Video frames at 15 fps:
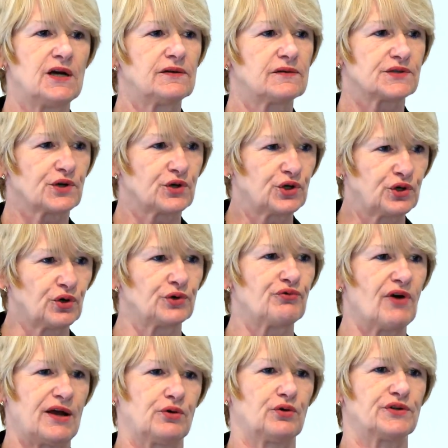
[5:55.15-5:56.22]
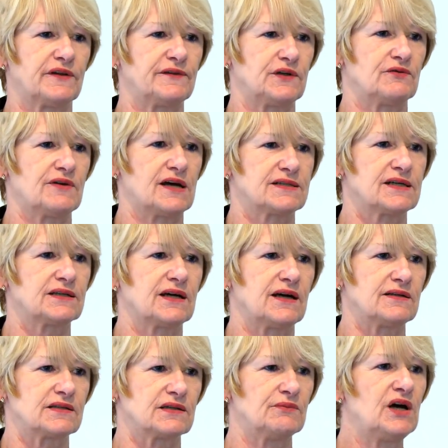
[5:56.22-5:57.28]
There's a good record in the United
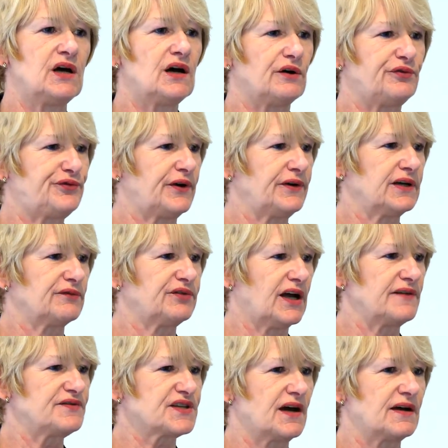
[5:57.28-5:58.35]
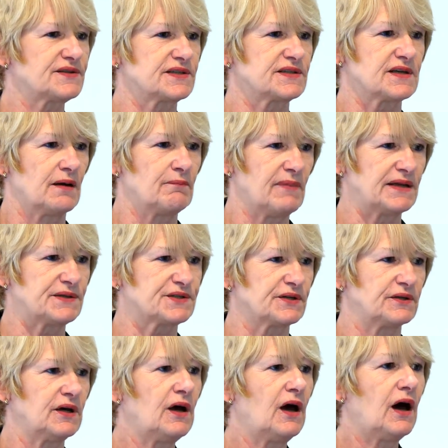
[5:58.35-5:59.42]
Kingdom of funding of life sciences and
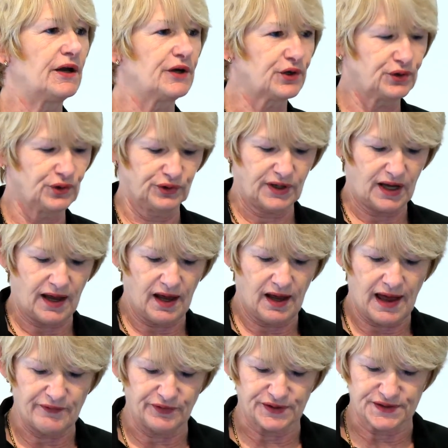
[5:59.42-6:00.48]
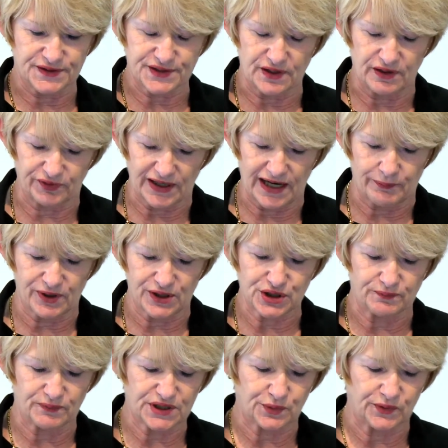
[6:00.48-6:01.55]
medicine, and a good evidence of
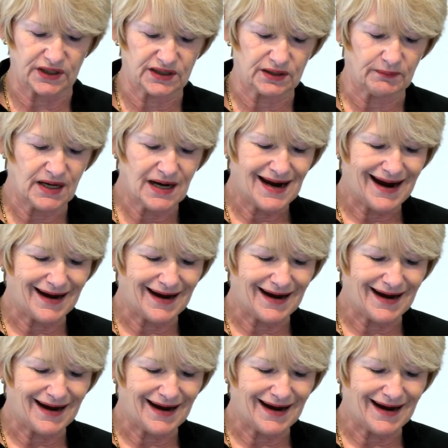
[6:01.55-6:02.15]
collaboration between them.